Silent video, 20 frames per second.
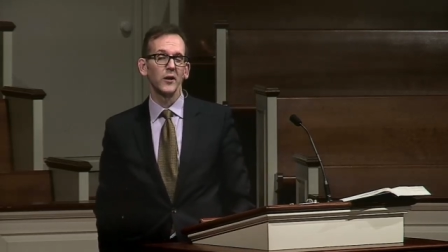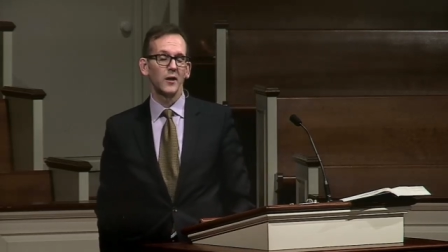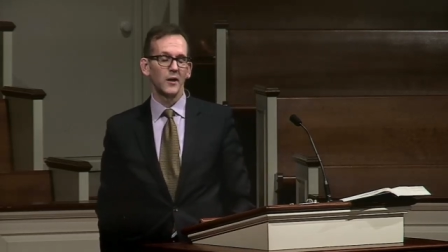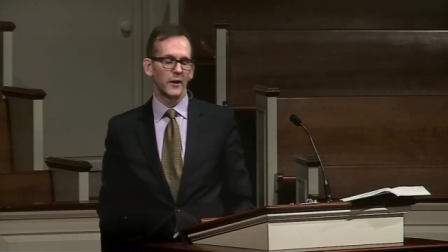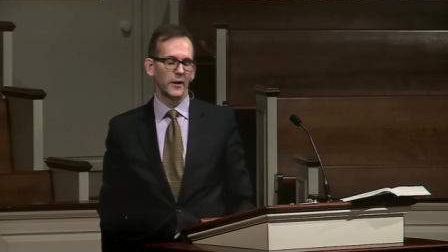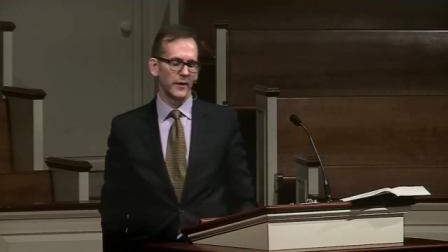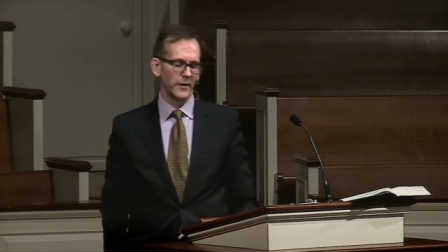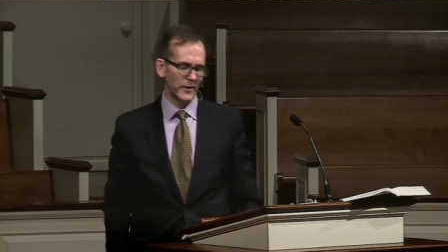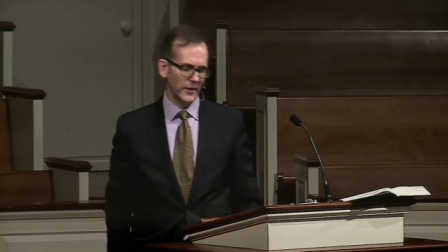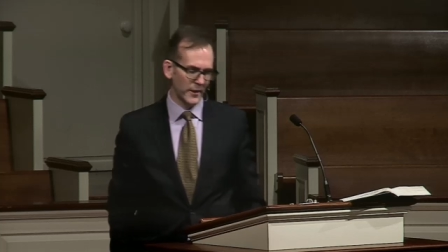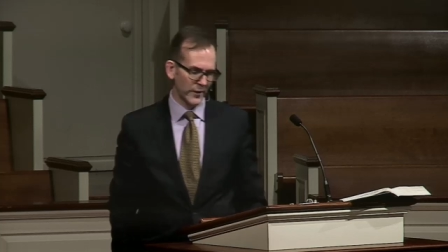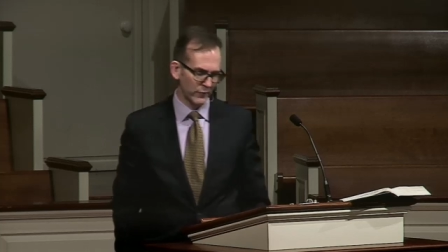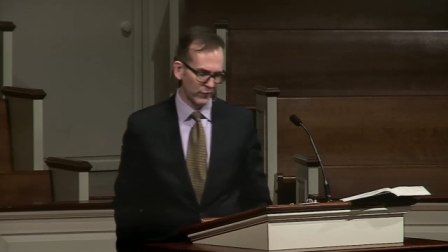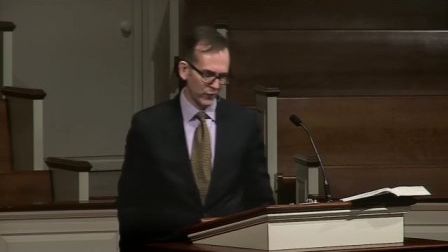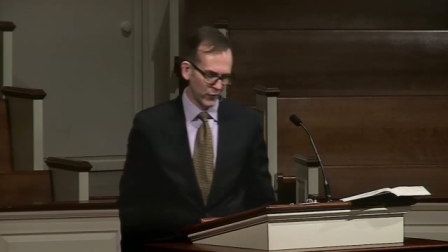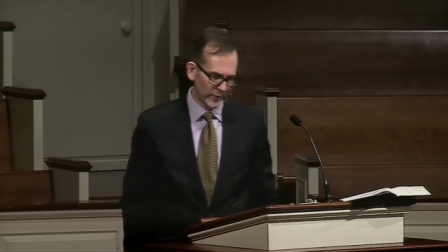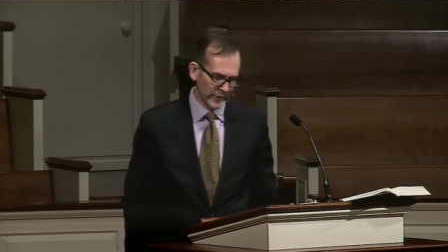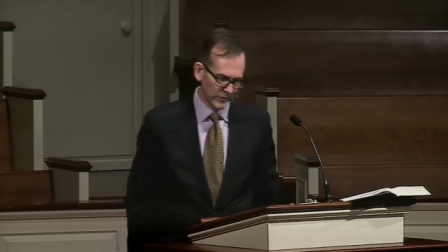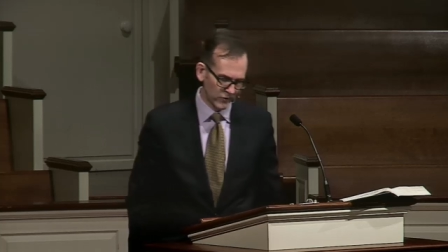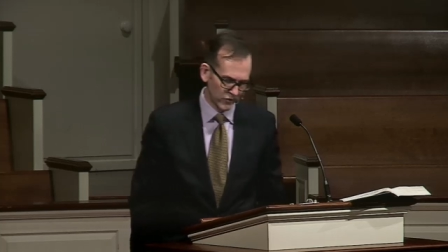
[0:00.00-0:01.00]
a highly
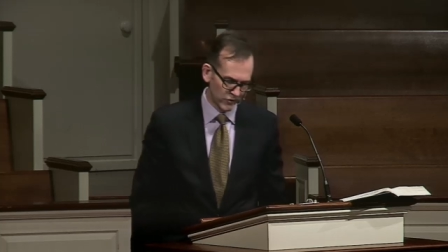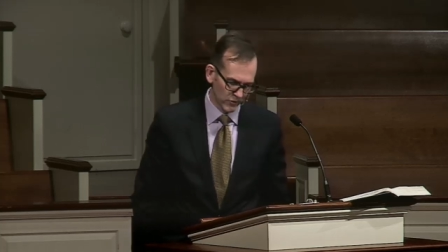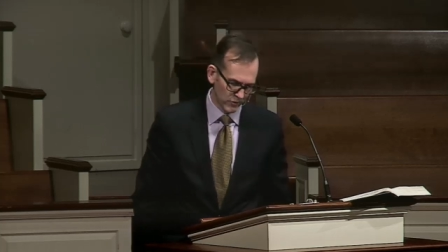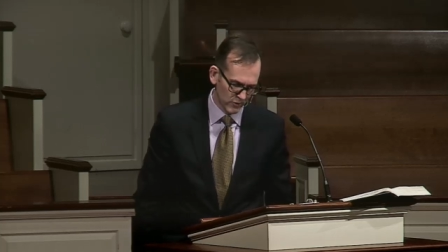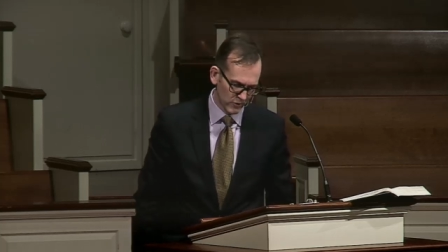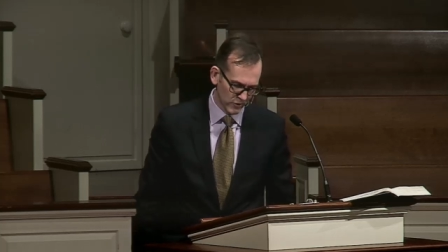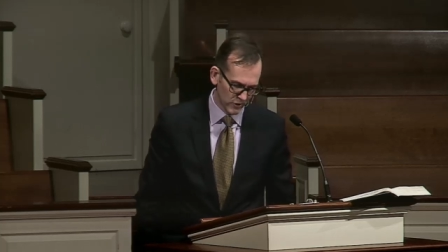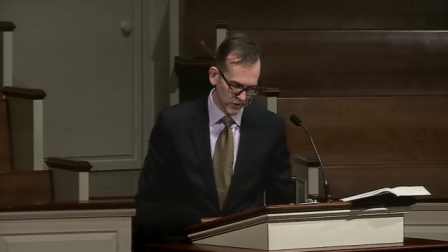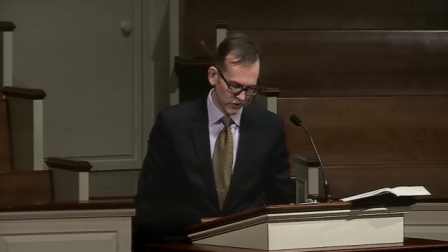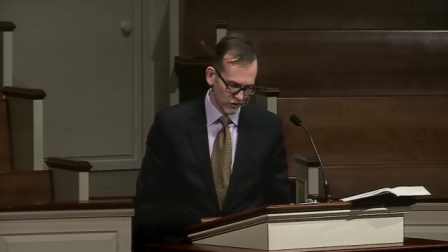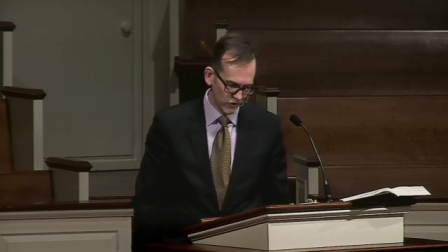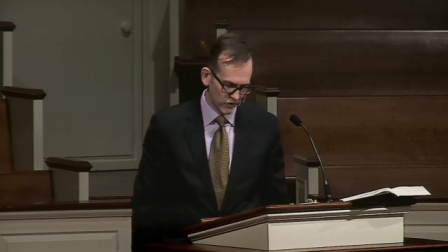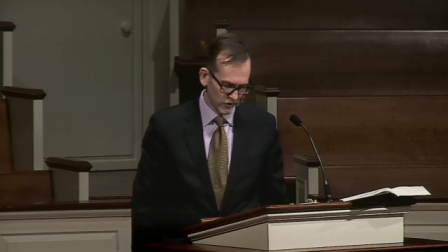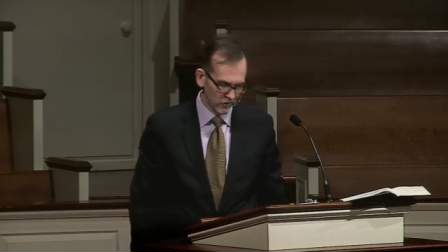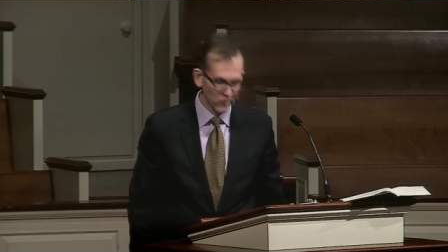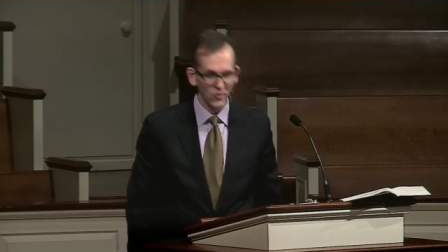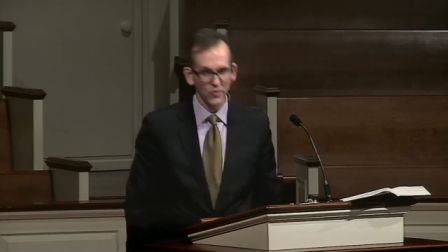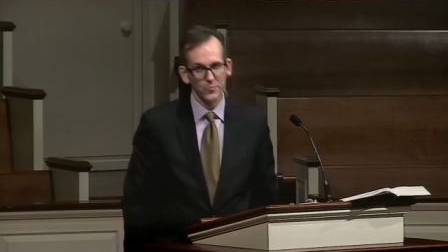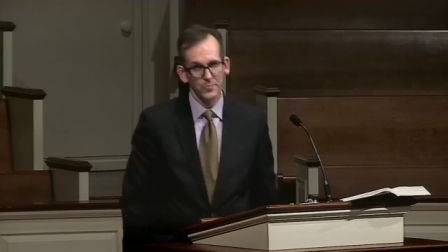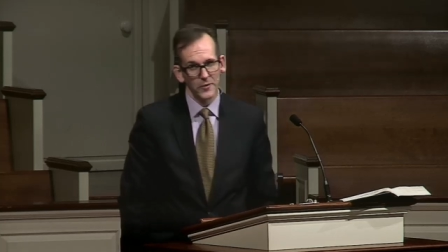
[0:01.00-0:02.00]
influential
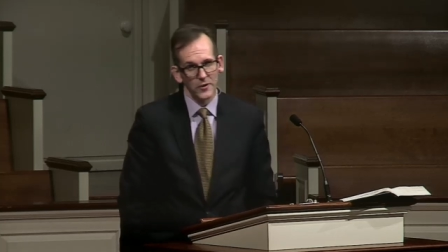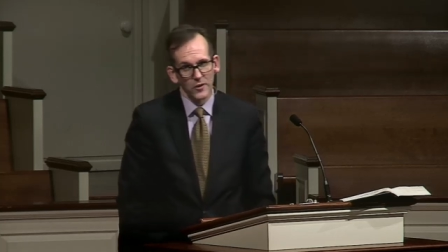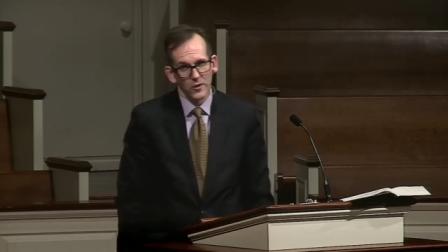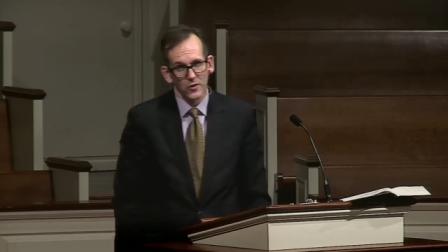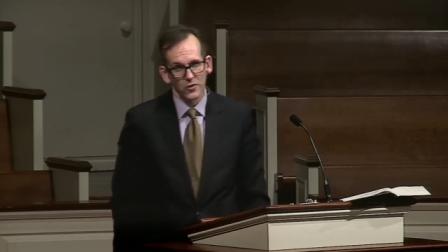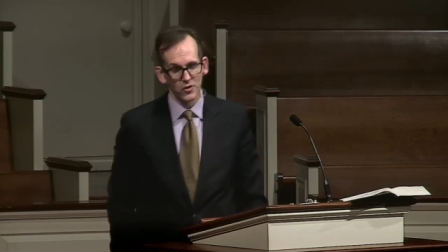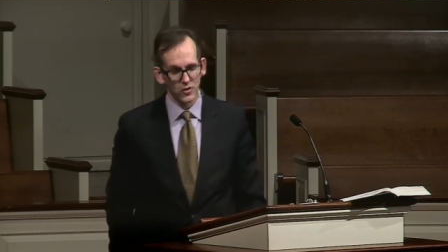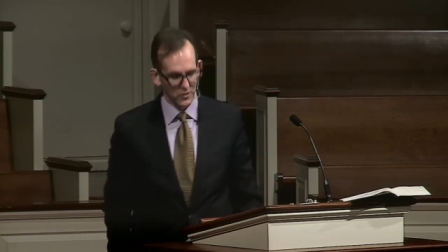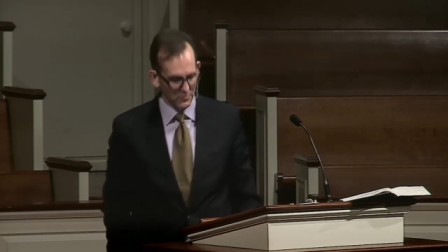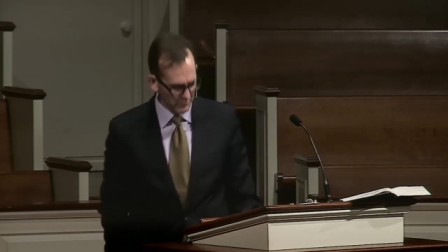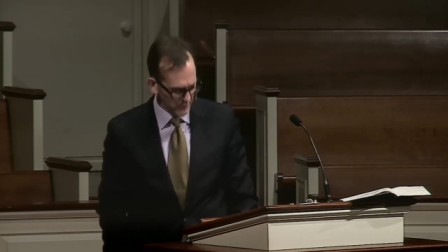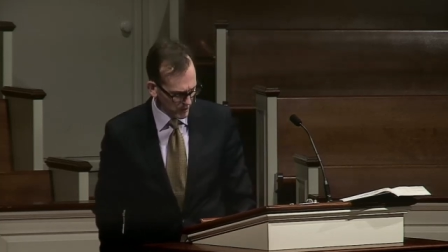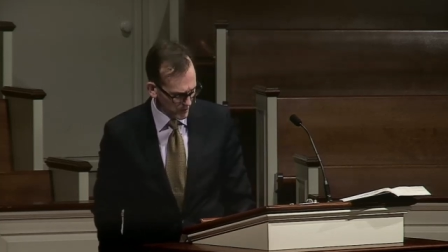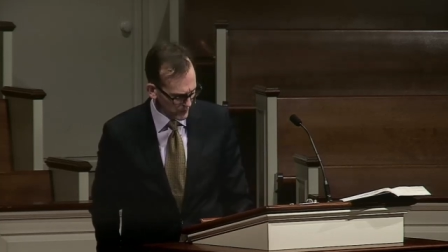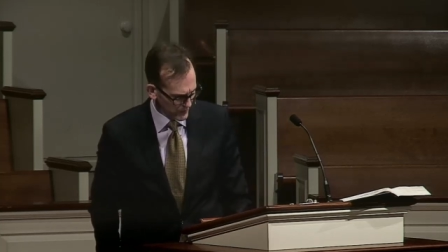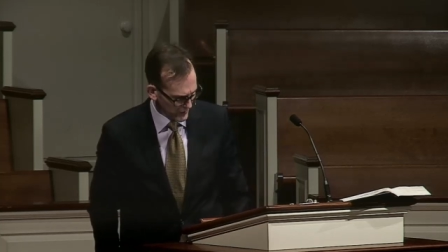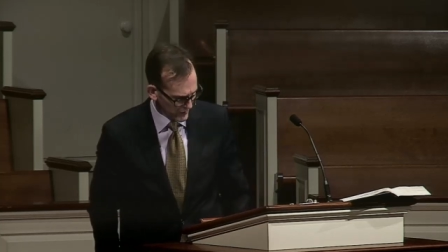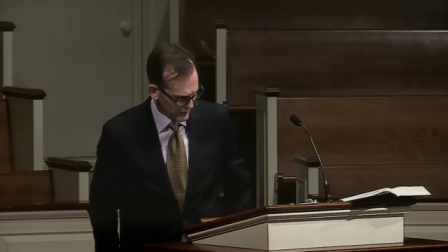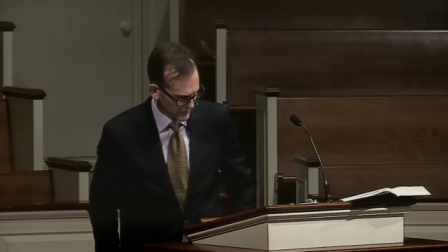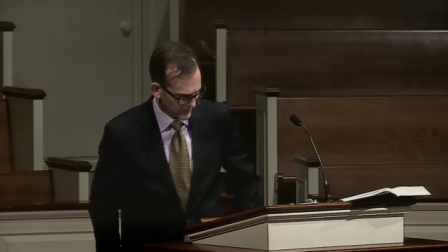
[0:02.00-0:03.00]
Christian spiritual
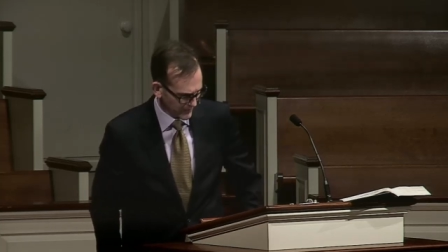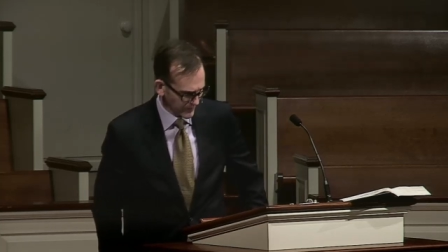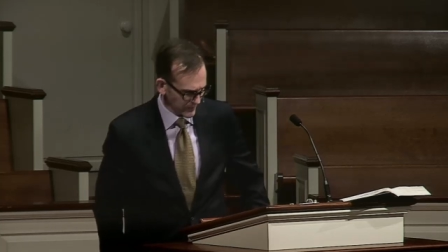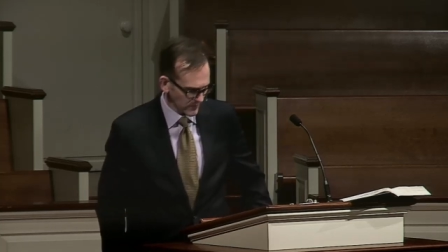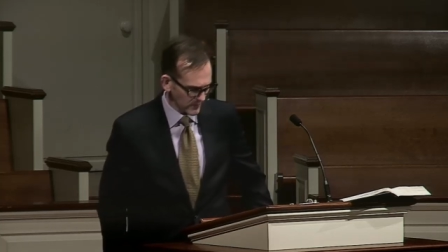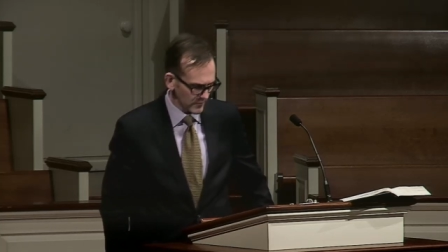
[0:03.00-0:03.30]
movement.